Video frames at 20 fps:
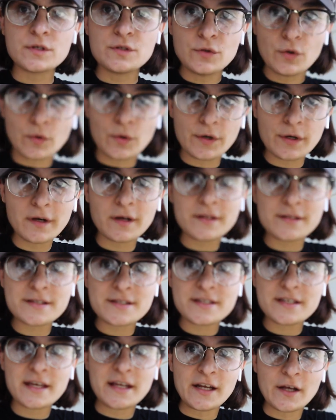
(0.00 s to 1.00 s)

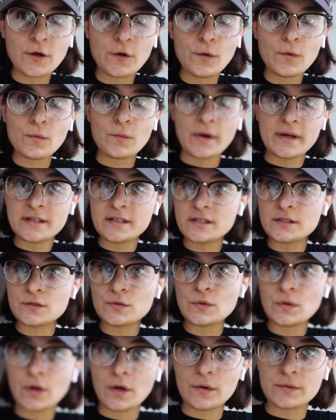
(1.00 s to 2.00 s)
towards getting ready
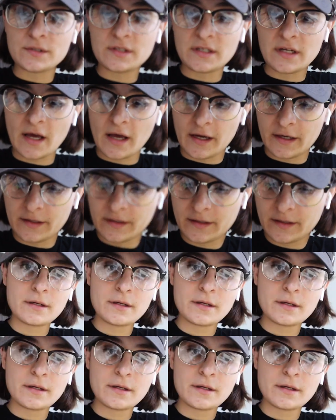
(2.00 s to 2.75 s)
to go today.